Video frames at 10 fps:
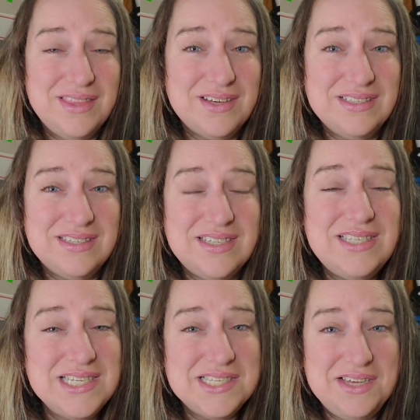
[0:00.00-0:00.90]
the
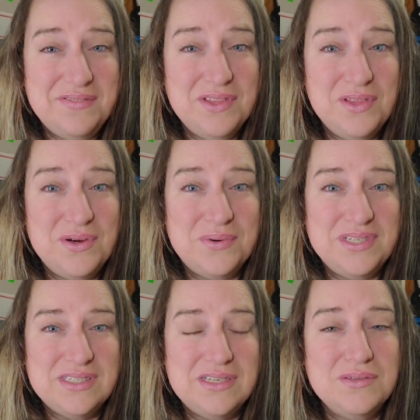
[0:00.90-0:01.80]
consistency of the low
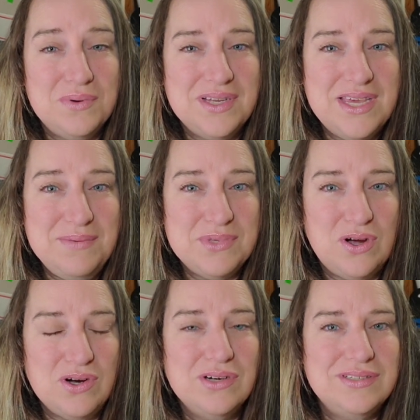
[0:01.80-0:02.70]
ones is what keeps
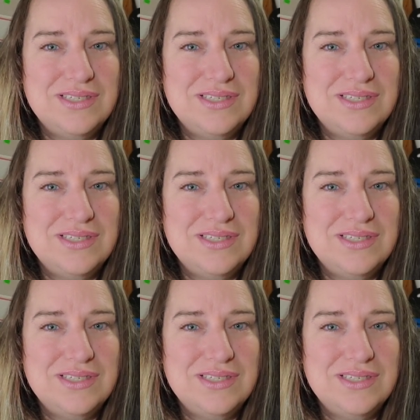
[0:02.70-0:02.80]
our